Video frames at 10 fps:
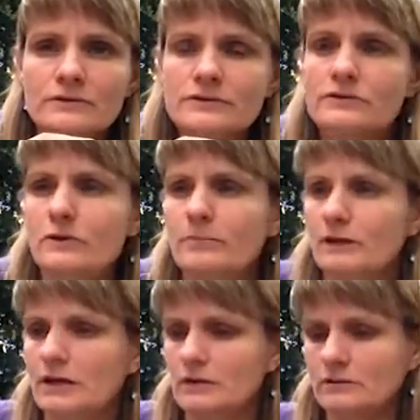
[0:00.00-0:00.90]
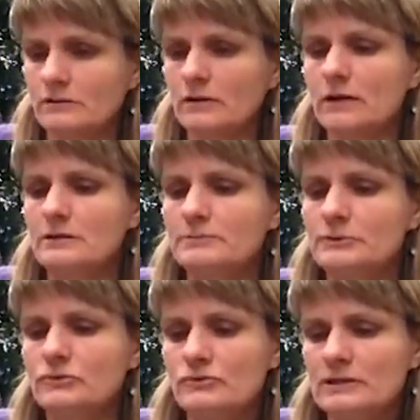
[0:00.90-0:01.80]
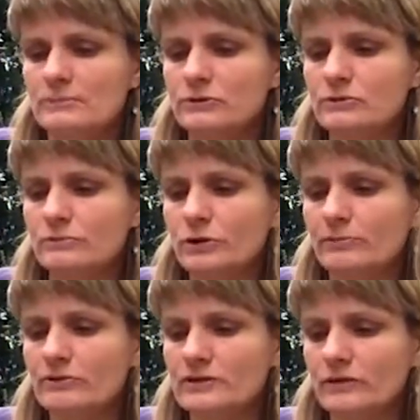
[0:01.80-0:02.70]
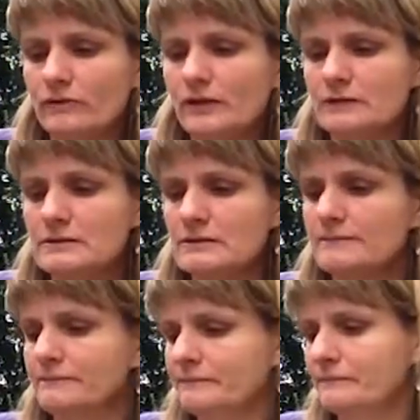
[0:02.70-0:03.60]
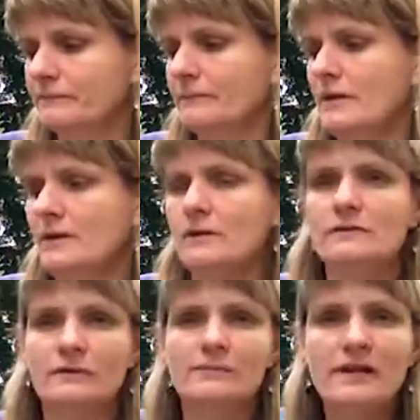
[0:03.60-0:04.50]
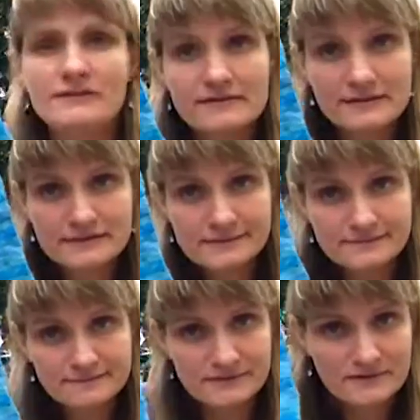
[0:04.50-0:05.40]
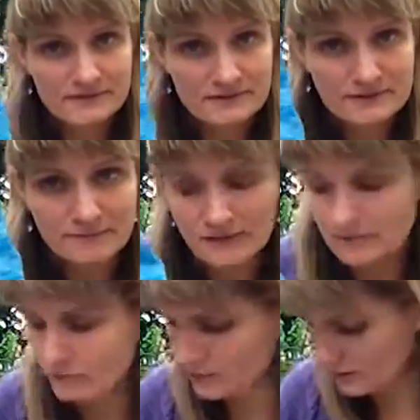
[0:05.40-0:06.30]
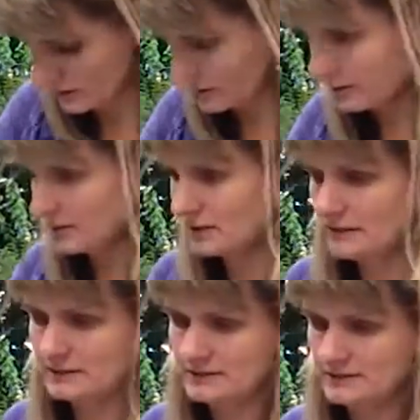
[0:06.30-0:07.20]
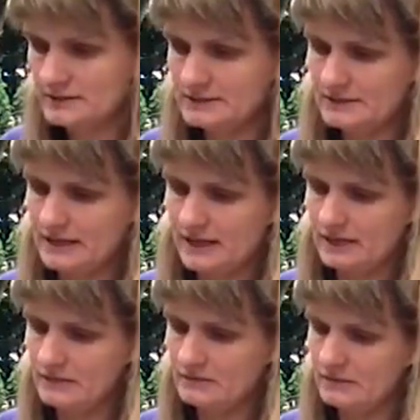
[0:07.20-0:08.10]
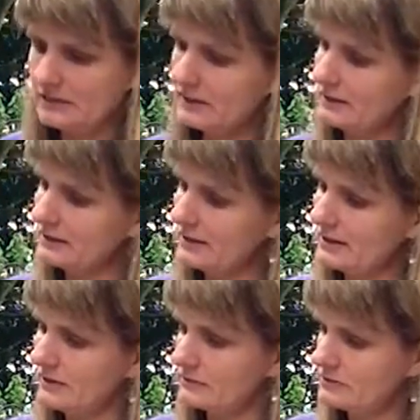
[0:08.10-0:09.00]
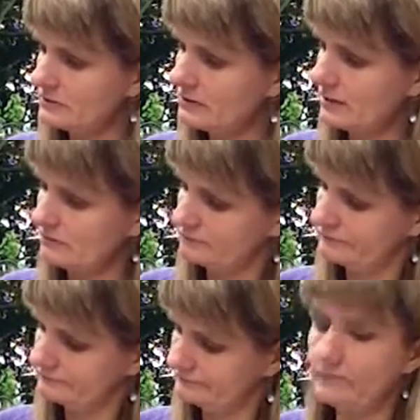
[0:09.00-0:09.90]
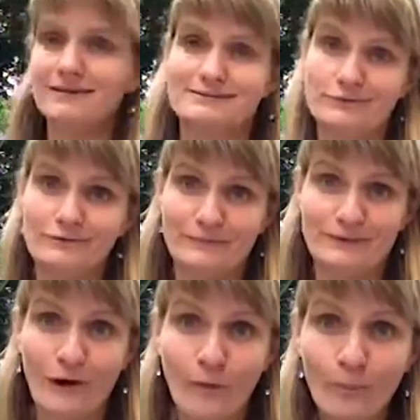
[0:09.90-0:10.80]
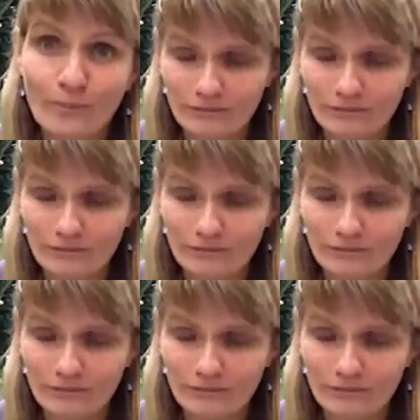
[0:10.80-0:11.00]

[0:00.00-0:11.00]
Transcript: so pretty. It's blues, blue, purples, and greens. So I'm loving this. So this is something I'm working on. I did this today, and I kind of like how it's turning out. I certainly would hope.